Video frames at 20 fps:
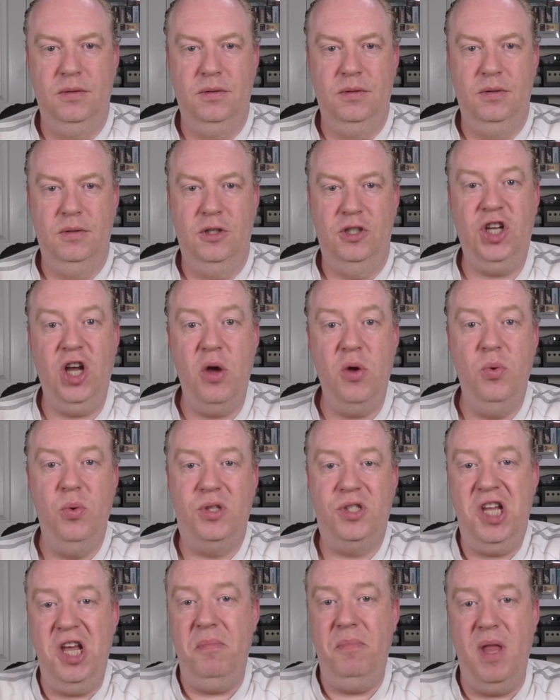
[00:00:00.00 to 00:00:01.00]
So
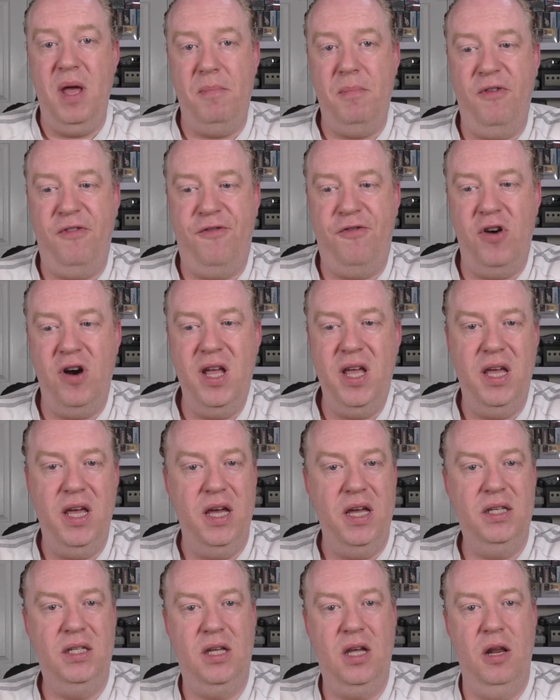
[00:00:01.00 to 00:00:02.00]
tip number 3
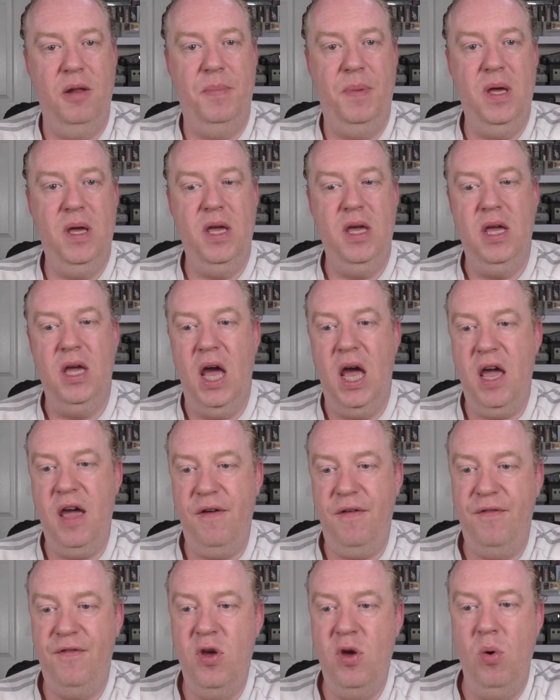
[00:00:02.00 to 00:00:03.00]
is going to be,
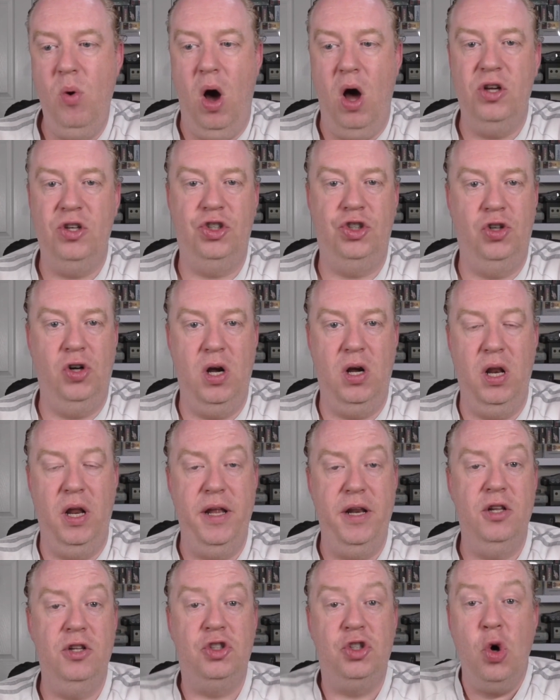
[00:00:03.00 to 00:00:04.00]
if you are
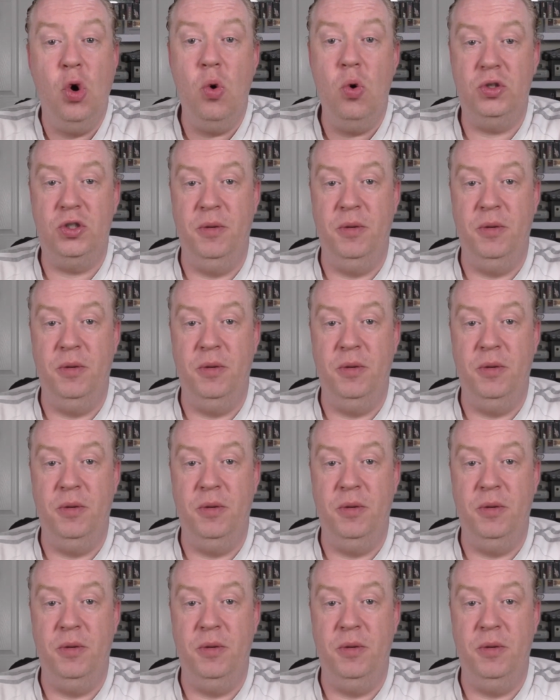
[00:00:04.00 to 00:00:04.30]
struggling, talk to